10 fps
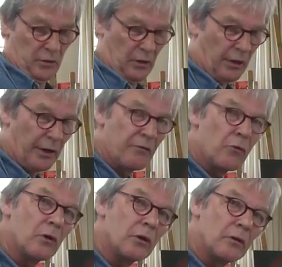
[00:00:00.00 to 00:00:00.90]
a lot of
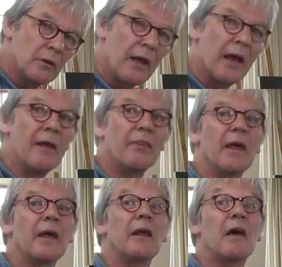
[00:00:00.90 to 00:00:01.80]
oil and
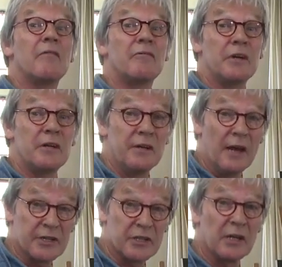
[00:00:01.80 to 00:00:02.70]
then every
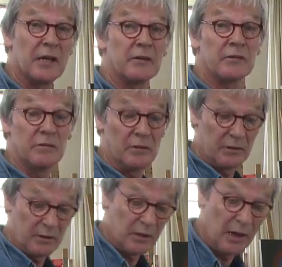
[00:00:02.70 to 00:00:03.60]
next layer
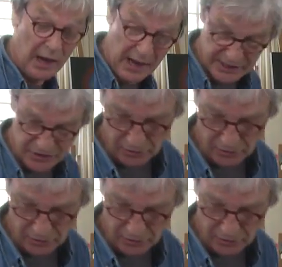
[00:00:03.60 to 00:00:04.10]
less